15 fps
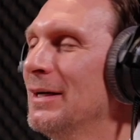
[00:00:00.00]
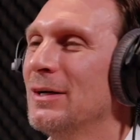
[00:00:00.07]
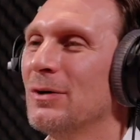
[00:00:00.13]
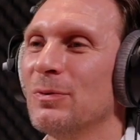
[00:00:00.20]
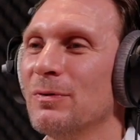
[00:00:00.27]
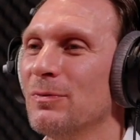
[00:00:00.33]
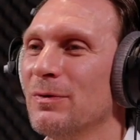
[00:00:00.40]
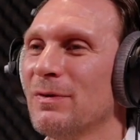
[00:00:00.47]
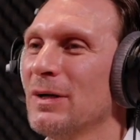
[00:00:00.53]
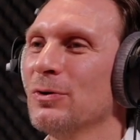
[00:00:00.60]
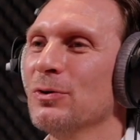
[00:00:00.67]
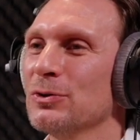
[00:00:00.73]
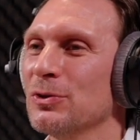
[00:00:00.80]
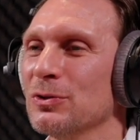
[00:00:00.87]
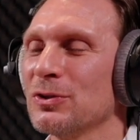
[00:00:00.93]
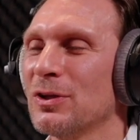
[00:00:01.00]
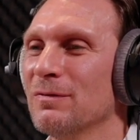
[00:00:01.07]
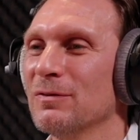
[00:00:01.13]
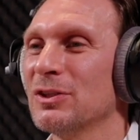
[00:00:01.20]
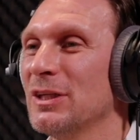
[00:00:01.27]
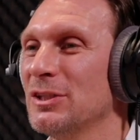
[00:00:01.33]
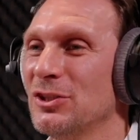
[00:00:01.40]
We've had all sorts of
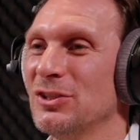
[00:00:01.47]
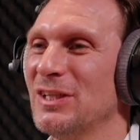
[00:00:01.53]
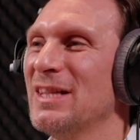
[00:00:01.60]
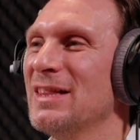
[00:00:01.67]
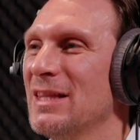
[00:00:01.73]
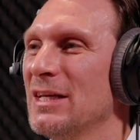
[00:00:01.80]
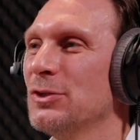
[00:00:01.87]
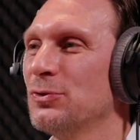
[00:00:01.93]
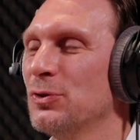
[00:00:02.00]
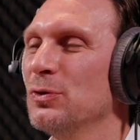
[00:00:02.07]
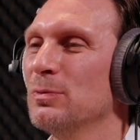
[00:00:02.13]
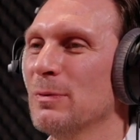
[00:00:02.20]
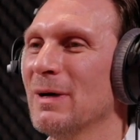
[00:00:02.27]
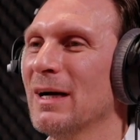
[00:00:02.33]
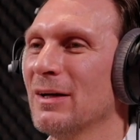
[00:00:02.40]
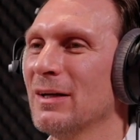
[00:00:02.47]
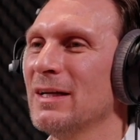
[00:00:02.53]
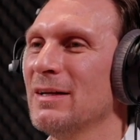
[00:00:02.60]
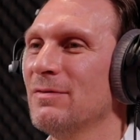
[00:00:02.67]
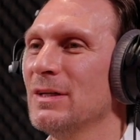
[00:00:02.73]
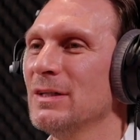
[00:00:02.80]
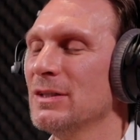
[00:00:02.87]
conversations in this room about
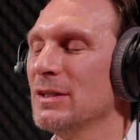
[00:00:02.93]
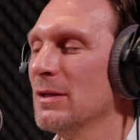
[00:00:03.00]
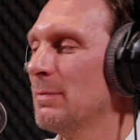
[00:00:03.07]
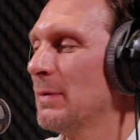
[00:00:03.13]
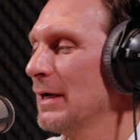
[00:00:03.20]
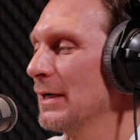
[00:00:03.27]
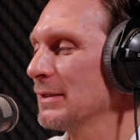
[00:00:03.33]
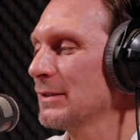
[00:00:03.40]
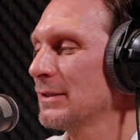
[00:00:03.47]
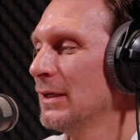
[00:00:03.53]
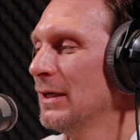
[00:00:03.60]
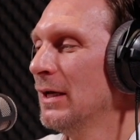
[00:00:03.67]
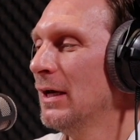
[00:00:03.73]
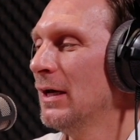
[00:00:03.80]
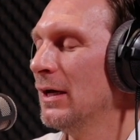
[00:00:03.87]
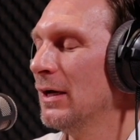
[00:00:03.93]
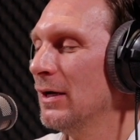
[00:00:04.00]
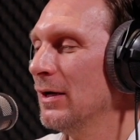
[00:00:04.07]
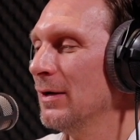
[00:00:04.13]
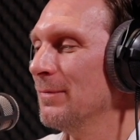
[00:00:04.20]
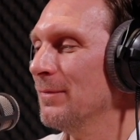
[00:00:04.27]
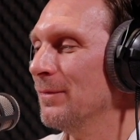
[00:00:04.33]
EVs in the past,
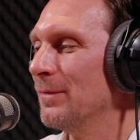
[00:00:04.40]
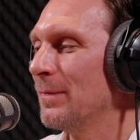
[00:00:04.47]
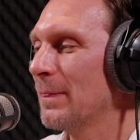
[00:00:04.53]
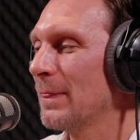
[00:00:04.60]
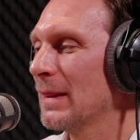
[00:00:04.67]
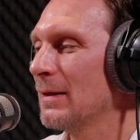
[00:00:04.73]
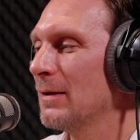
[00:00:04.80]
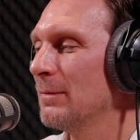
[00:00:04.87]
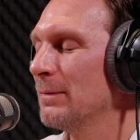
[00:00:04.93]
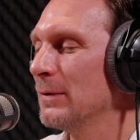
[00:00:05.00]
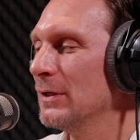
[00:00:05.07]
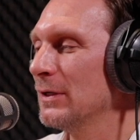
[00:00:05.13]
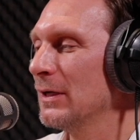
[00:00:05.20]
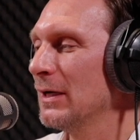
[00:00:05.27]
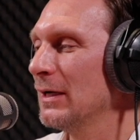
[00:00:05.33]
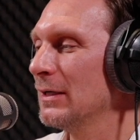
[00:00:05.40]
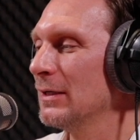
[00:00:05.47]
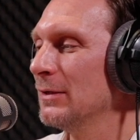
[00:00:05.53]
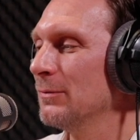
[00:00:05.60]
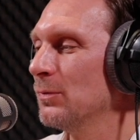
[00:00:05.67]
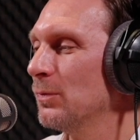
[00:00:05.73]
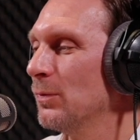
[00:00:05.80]
but
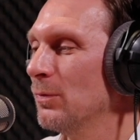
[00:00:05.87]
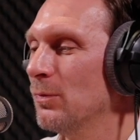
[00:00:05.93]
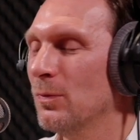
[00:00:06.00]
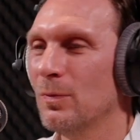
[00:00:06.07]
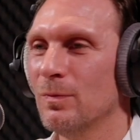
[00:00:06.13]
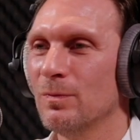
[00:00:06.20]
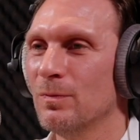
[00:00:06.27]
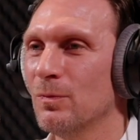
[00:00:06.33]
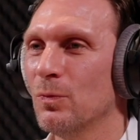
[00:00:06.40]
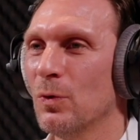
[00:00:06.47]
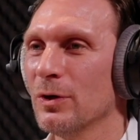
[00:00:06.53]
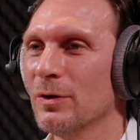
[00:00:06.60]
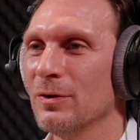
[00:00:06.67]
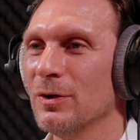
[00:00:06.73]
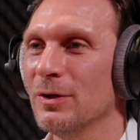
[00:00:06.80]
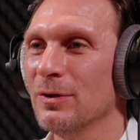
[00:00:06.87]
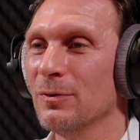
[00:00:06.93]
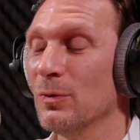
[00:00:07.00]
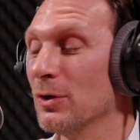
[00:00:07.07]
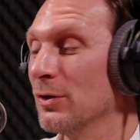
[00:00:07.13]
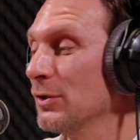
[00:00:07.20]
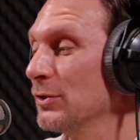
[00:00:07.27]
one of
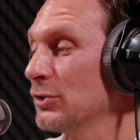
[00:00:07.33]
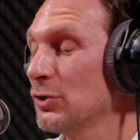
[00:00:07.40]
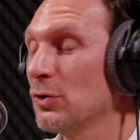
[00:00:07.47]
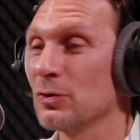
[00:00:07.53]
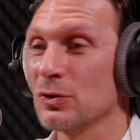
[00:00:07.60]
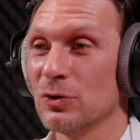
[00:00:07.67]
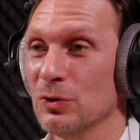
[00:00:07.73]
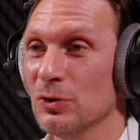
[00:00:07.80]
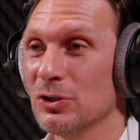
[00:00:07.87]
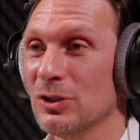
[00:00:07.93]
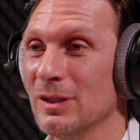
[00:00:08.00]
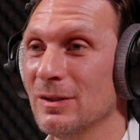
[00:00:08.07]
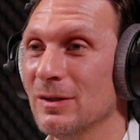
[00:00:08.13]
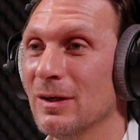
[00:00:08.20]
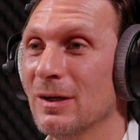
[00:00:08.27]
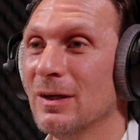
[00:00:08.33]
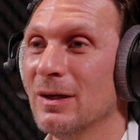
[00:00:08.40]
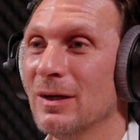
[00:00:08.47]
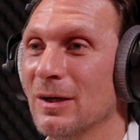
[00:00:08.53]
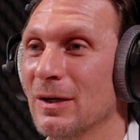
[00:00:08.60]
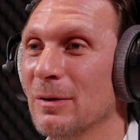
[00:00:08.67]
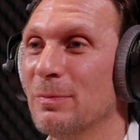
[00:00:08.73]
the stock sourcing
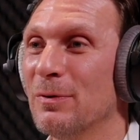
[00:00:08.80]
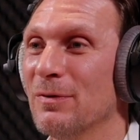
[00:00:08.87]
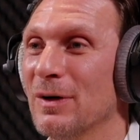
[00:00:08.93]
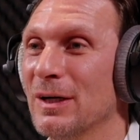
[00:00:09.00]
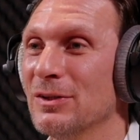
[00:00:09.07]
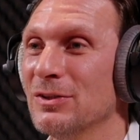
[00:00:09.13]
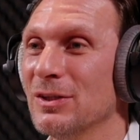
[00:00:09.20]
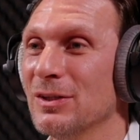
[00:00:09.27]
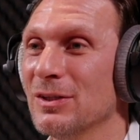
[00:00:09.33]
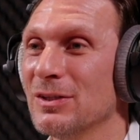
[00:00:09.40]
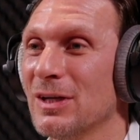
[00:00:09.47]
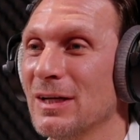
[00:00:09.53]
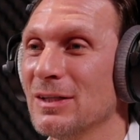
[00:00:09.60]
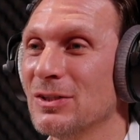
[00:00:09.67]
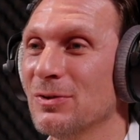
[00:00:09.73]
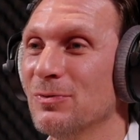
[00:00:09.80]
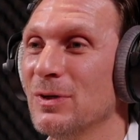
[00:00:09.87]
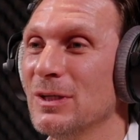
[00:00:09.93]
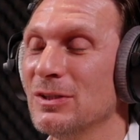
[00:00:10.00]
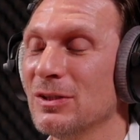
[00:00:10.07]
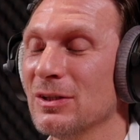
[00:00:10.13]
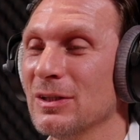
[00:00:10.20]
providers in the sector
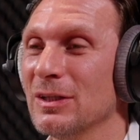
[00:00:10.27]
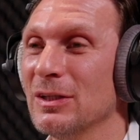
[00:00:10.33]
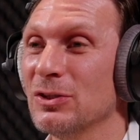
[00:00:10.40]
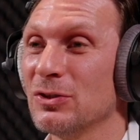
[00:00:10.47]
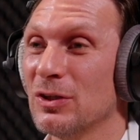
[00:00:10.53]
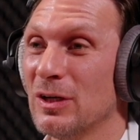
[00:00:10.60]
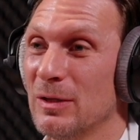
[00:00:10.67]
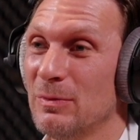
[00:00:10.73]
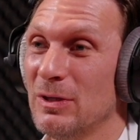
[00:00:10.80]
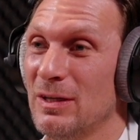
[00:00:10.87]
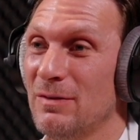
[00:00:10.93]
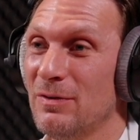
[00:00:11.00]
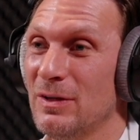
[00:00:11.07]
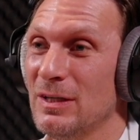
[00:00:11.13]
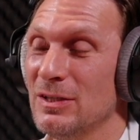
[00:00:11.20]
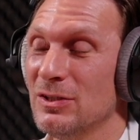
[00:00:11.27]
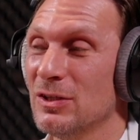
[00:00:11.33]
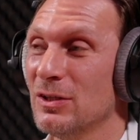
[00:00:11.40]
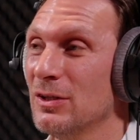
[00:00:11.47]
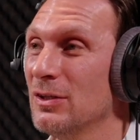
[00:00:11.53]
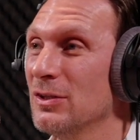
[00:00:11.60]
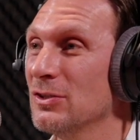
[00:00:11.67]
recently described EVs
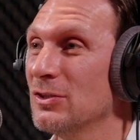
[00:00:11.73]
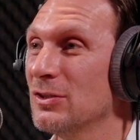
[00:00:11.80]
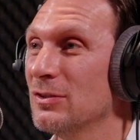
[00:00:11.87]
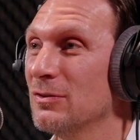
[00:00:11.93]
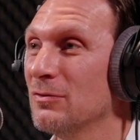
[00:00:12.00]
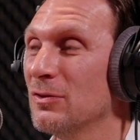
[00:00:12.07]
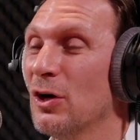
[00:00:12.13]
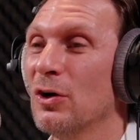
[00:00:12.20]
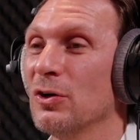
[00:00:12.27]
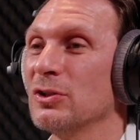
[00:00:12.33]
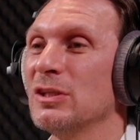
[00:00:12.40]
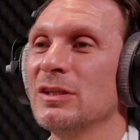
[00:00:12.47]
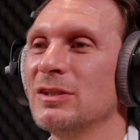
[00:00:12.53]
as the hottest